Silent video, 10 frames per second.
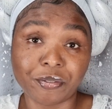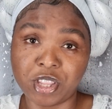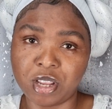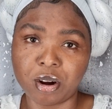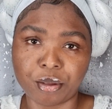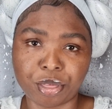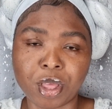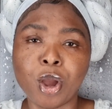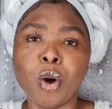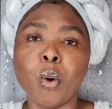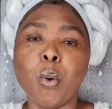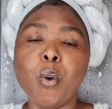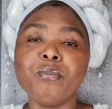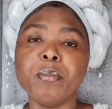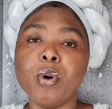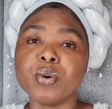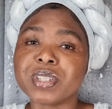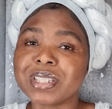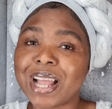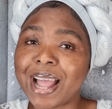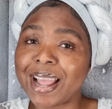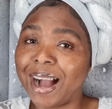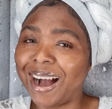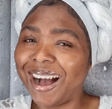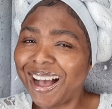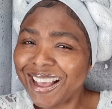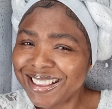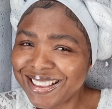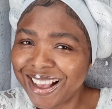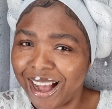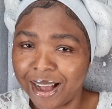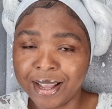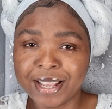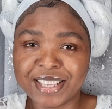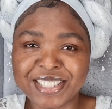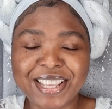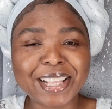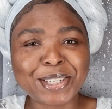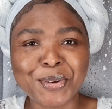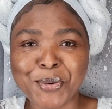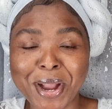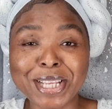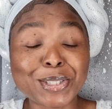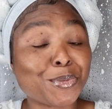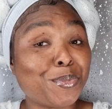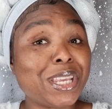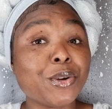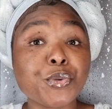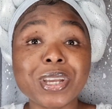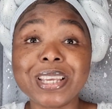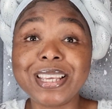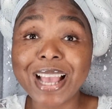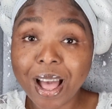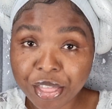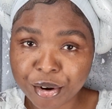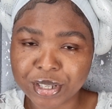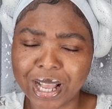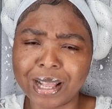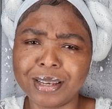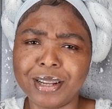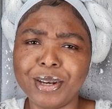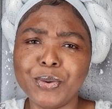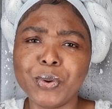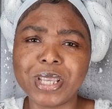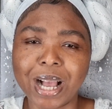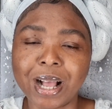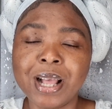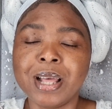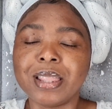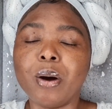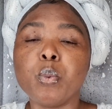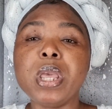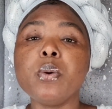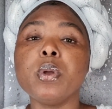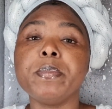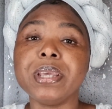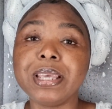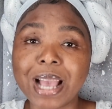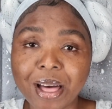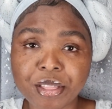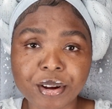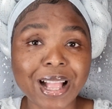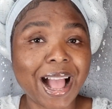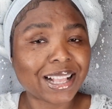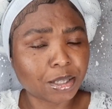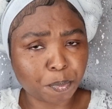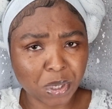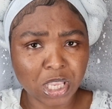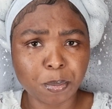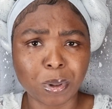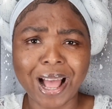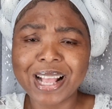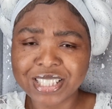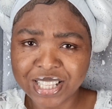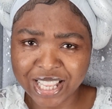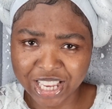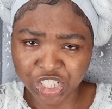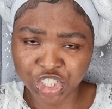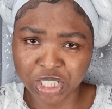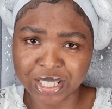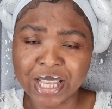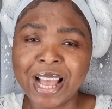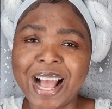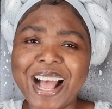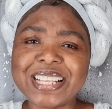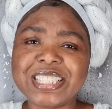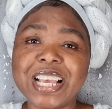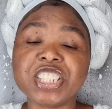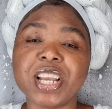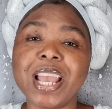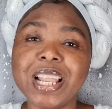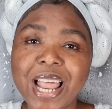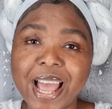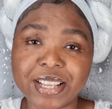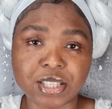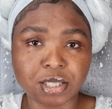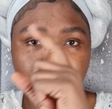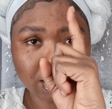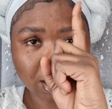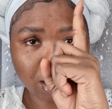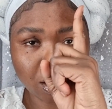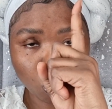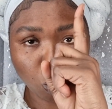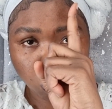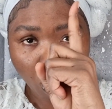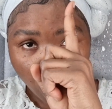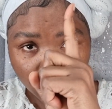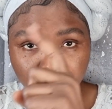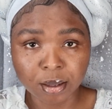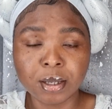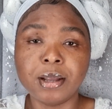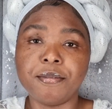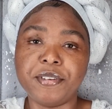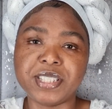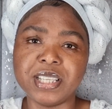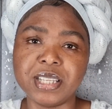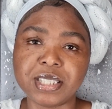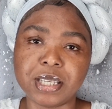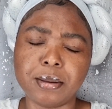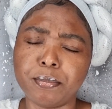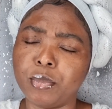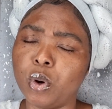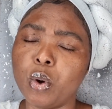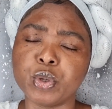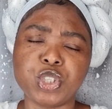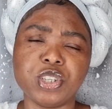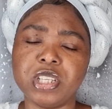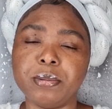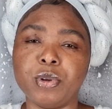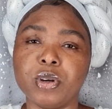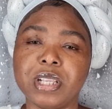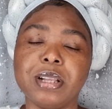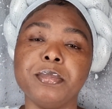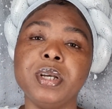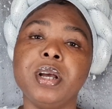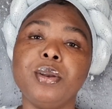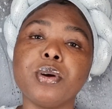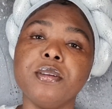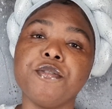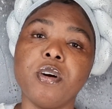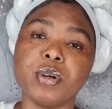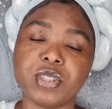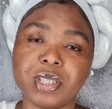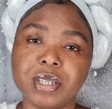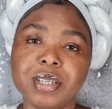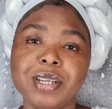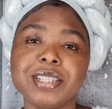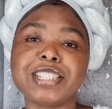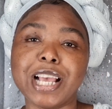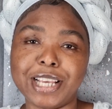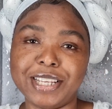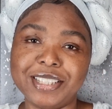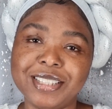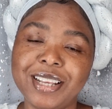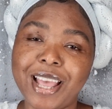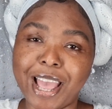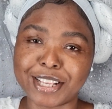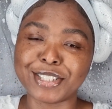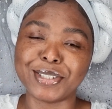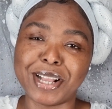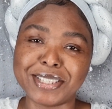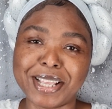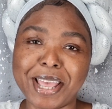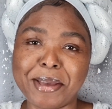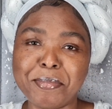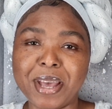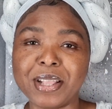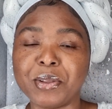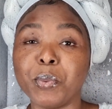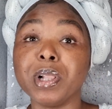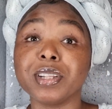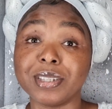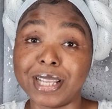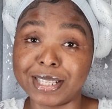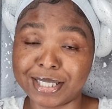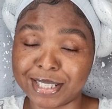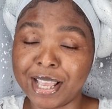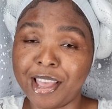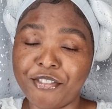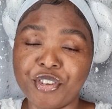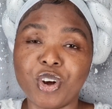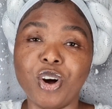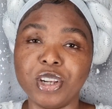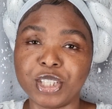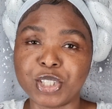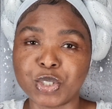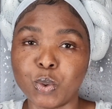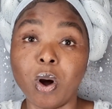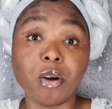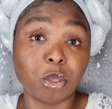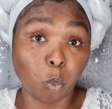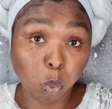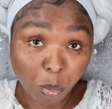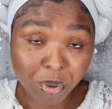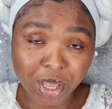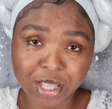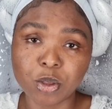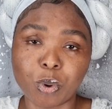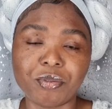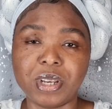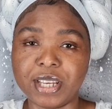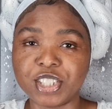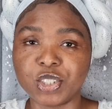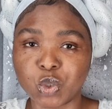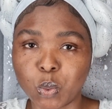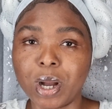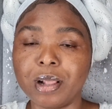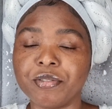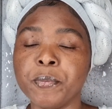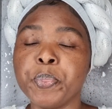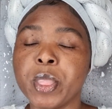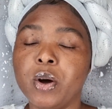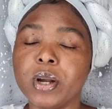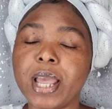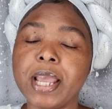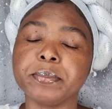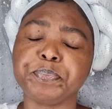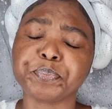of the earth whom the Most High, higher, is getting ready to be regathered. Hallelujah. That we will be gathered as a people, as a nation, as Yeshahelites in one vicinity. Glory to your name, Lord. And I'm looking forward to the second Exodus, amen, the wilderness, if you call it so, or the woman in Revelation 12. Okay,